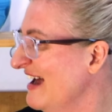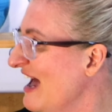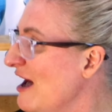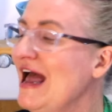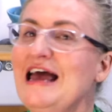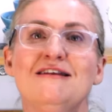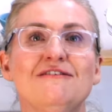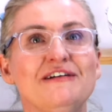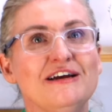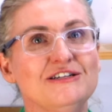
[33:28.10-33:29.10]
And
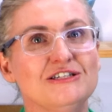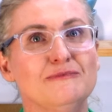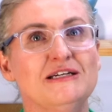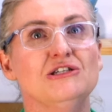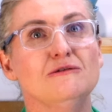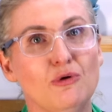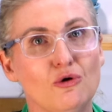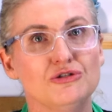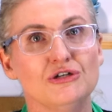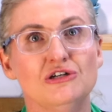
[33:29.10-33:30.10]
Rico just mentioned
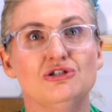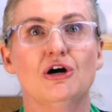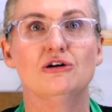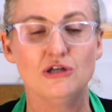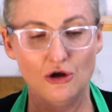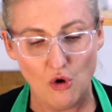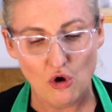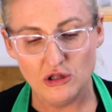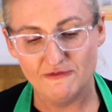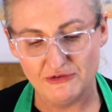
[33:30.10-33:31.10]
portion control. So
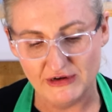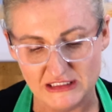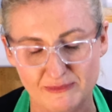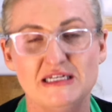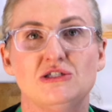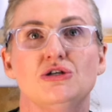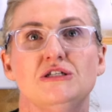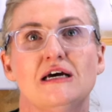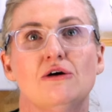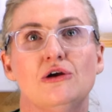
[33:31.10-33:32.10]
all of the recipes do
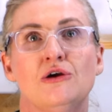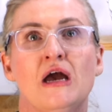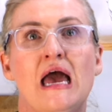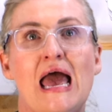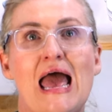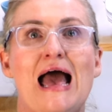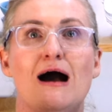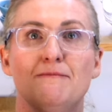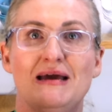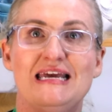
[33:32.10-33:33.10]
tell you how
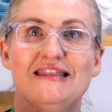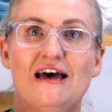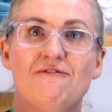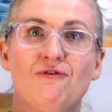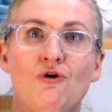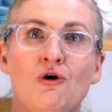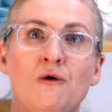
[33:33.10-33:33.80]
many they're for.